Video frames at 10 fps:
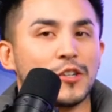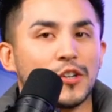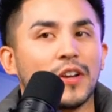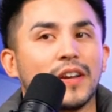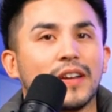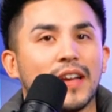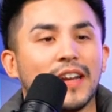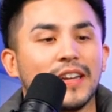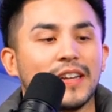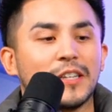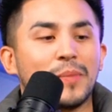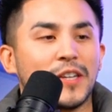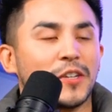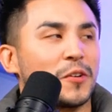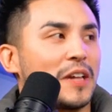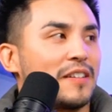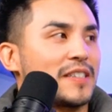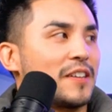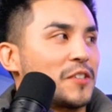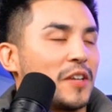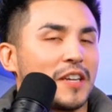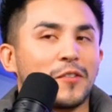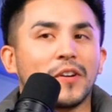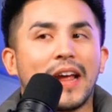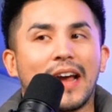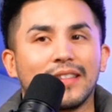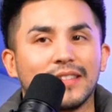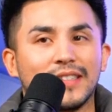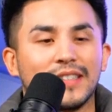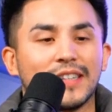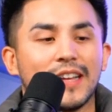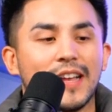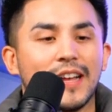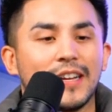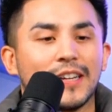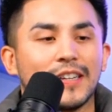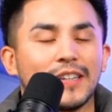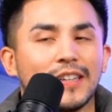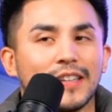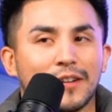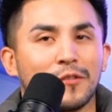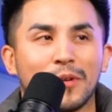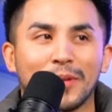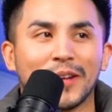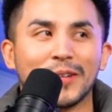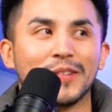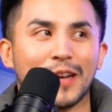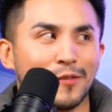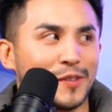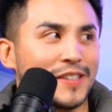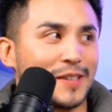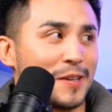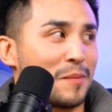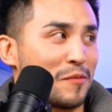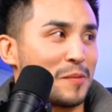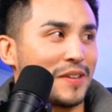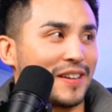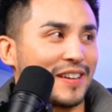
should. And it depends on your lifestyle. So like if you're an athlete, like a football player, you definitely need to come every week.